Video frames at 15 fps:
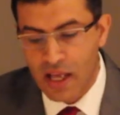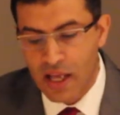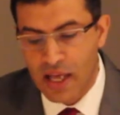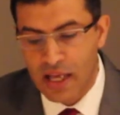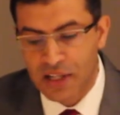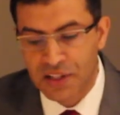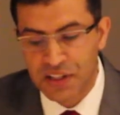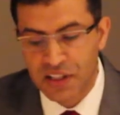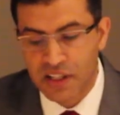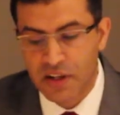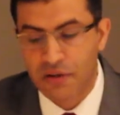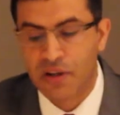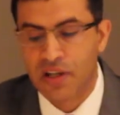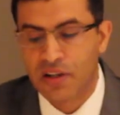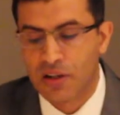and
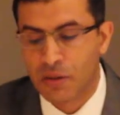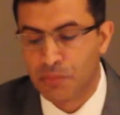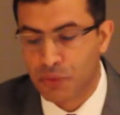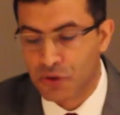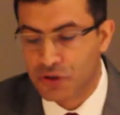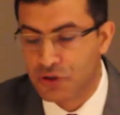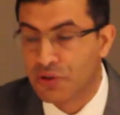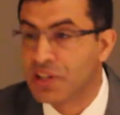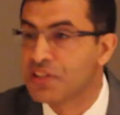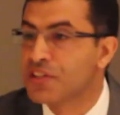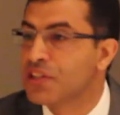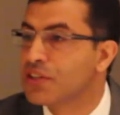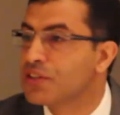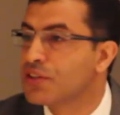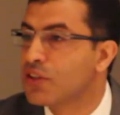career
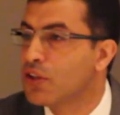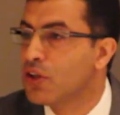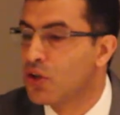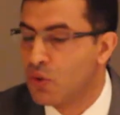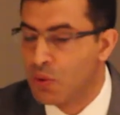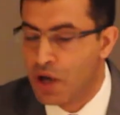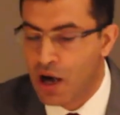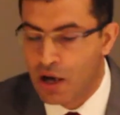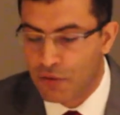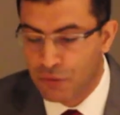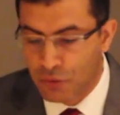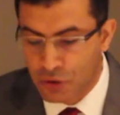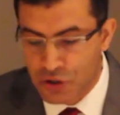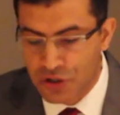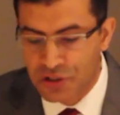opportunities. We are
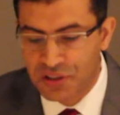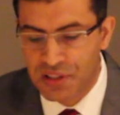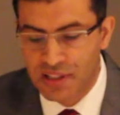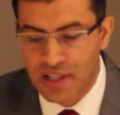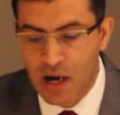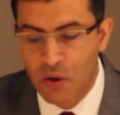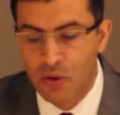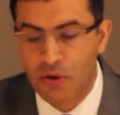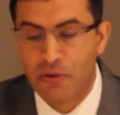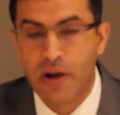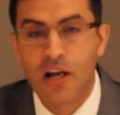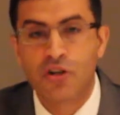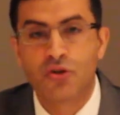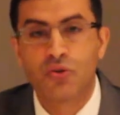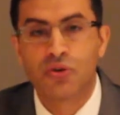fortunate that our
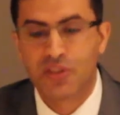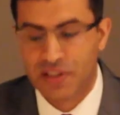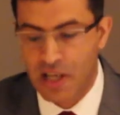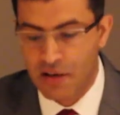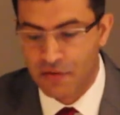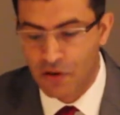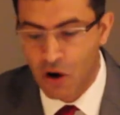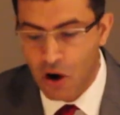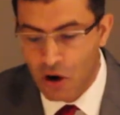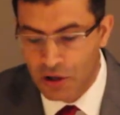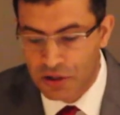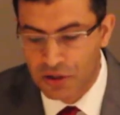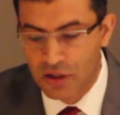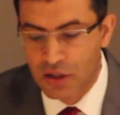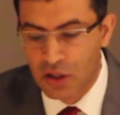graduates have
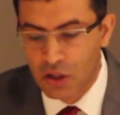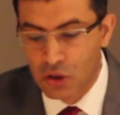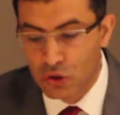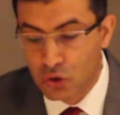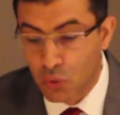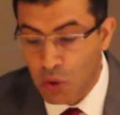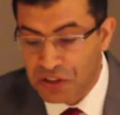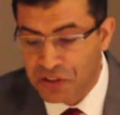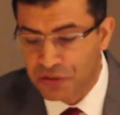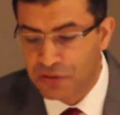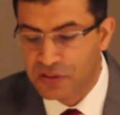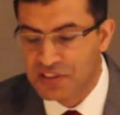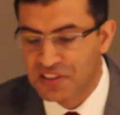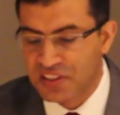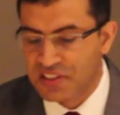gone to
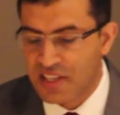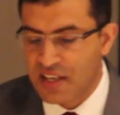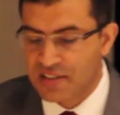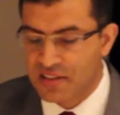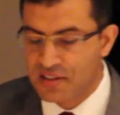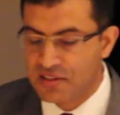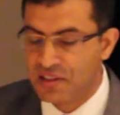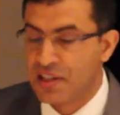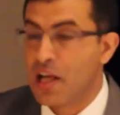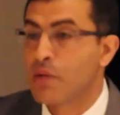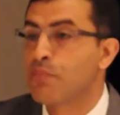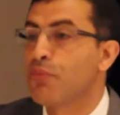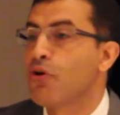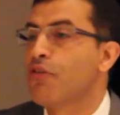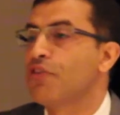wonderful successes in
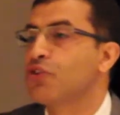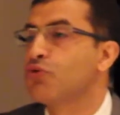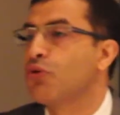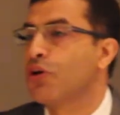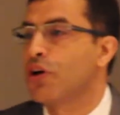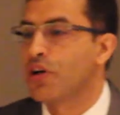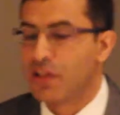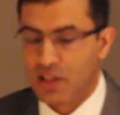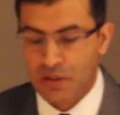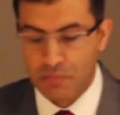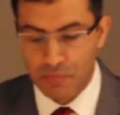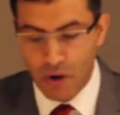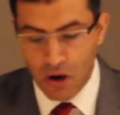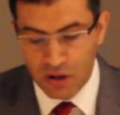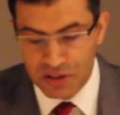nonprofit work, in
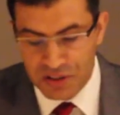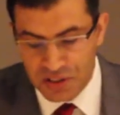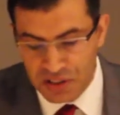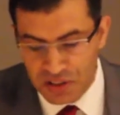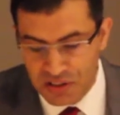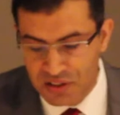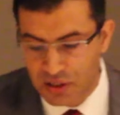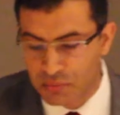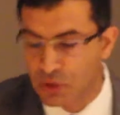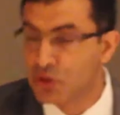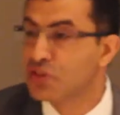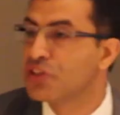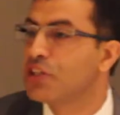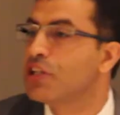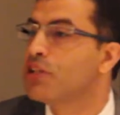politics, in
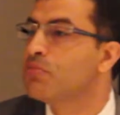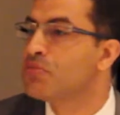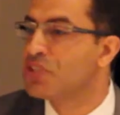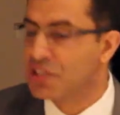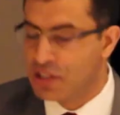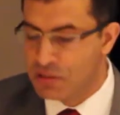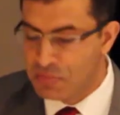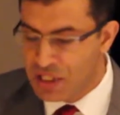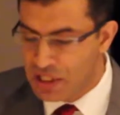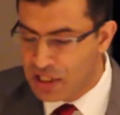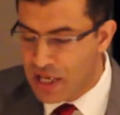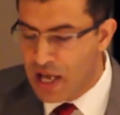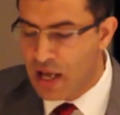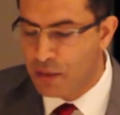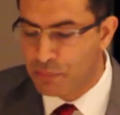museums, in
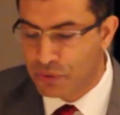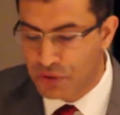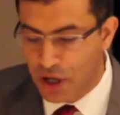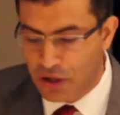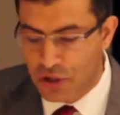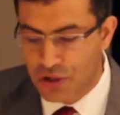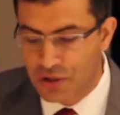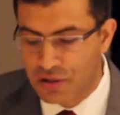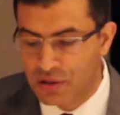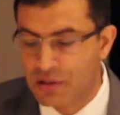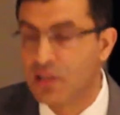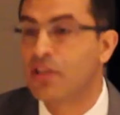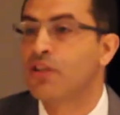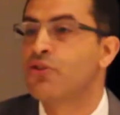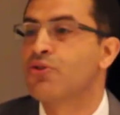media
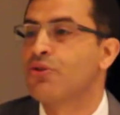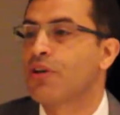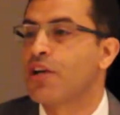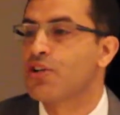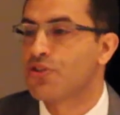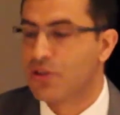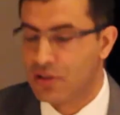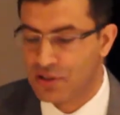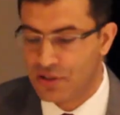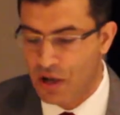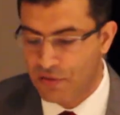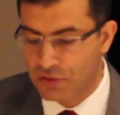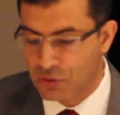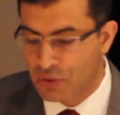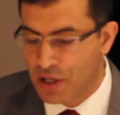production, in educational
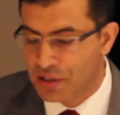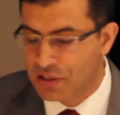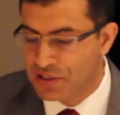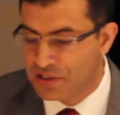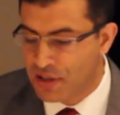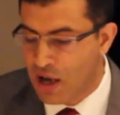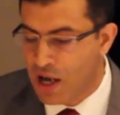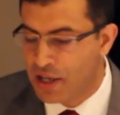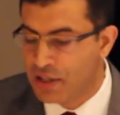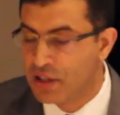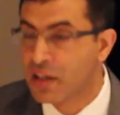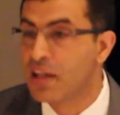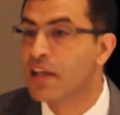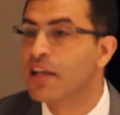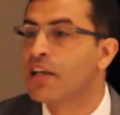software design,
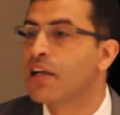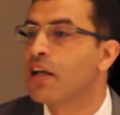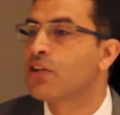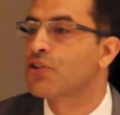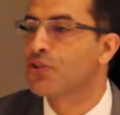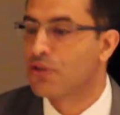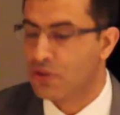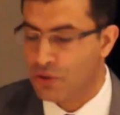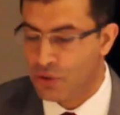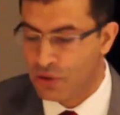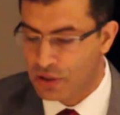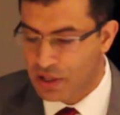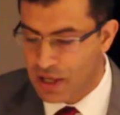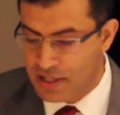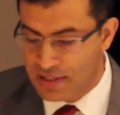in cultural
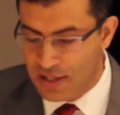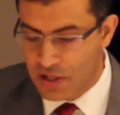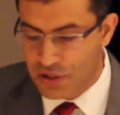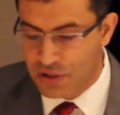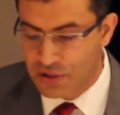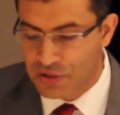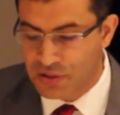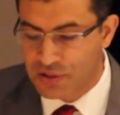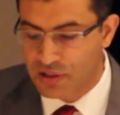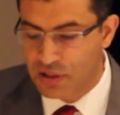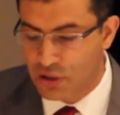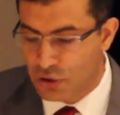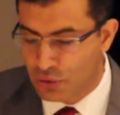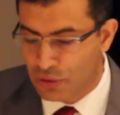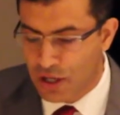organizations,
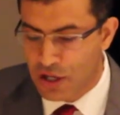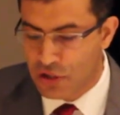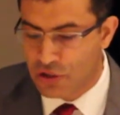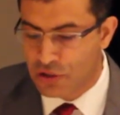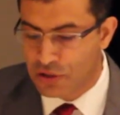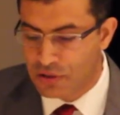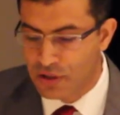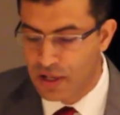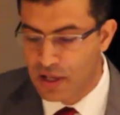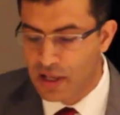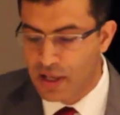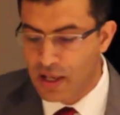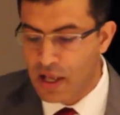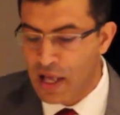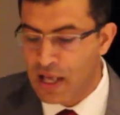education,
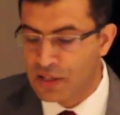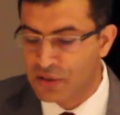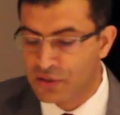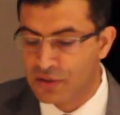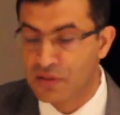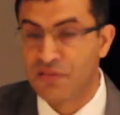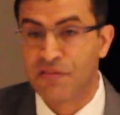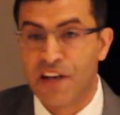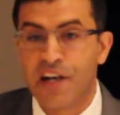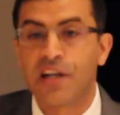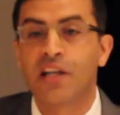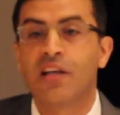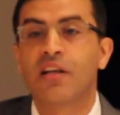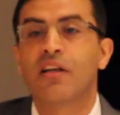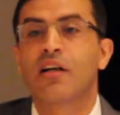and
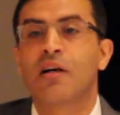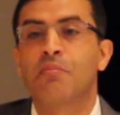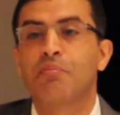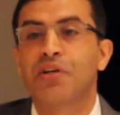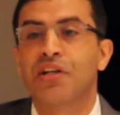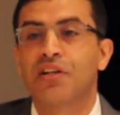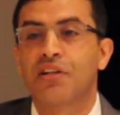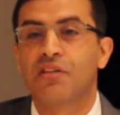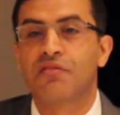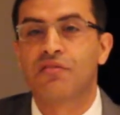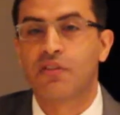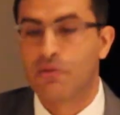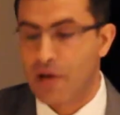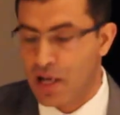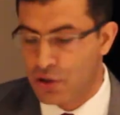very competitive
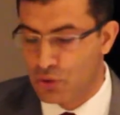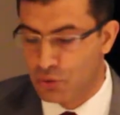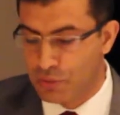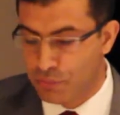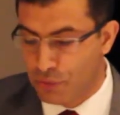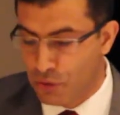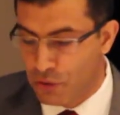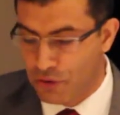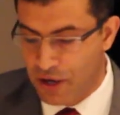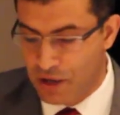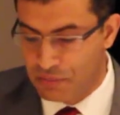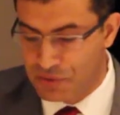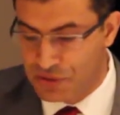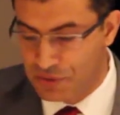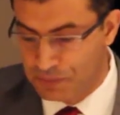graduate
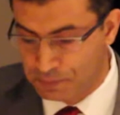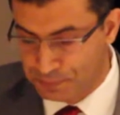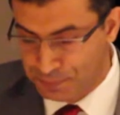programs.